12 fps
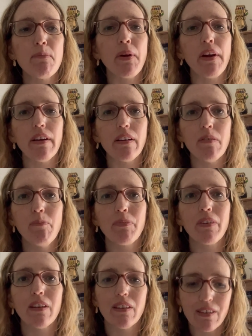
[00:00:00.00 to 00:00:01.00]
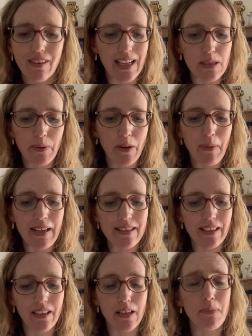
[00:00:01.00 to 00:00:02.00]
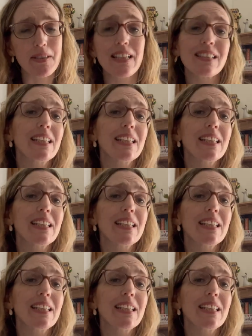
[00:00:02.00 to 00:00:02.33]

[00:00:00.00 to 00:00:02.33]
book, that's why I'm placing it at number 6.